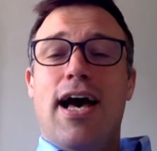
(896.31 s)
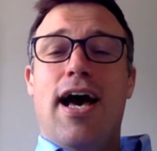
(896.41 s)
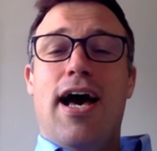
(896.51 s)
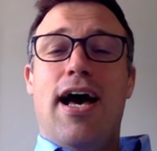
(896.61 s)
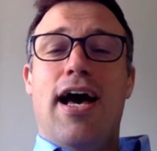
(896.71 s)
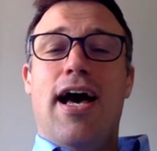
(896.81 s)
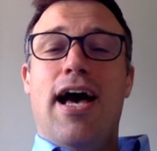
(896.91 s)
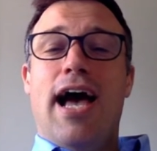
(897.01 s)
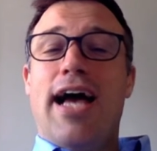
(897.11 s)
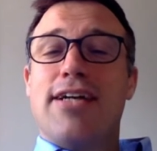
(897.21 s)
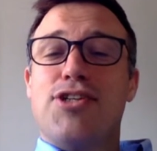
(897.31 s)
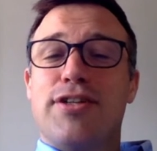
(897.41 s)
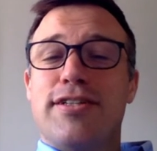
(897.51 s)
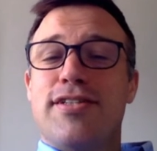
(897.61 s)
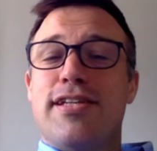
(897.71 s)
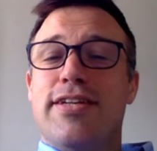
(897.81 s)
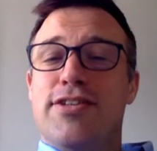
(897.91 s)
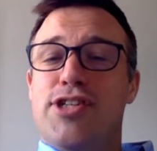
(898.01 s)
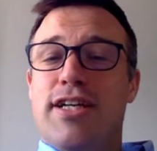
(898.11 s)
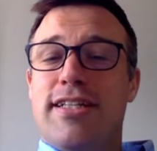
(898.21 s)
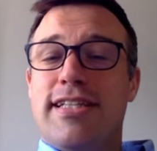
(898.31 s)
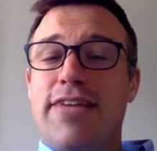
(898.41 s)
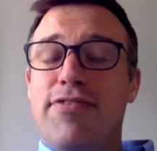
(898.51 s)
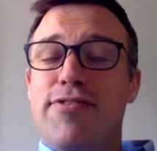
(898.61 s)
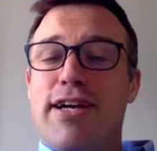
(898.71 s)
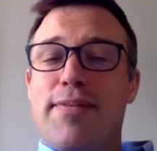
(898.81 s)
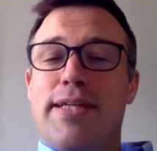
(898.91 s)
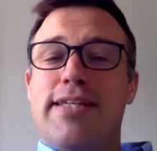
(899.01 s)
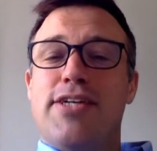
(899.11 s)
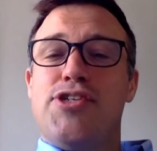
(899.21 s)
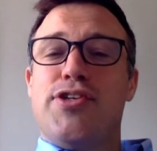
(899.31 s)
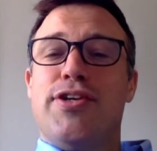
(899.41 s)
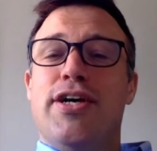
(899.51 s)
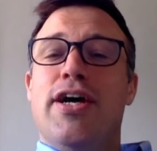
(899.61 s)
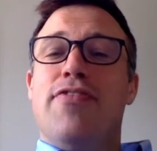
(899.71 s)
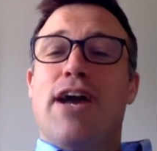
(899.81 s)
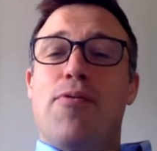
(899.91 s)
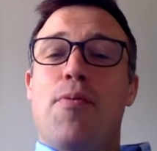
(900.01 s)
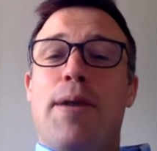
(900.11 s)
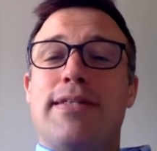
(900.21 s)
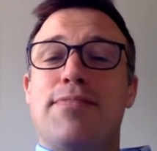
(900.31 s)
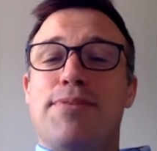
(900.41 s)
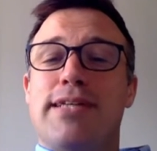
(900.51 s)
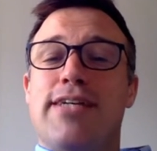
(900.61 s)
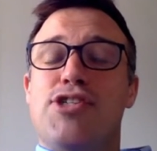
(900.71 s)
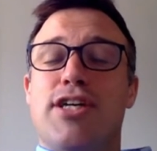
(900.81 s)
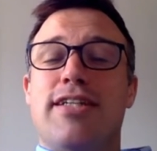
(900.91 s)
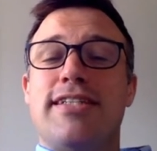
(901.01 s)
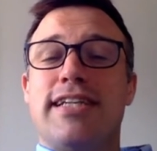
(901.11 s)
actions in the Journalist Safety Recommendation that will better protect journalists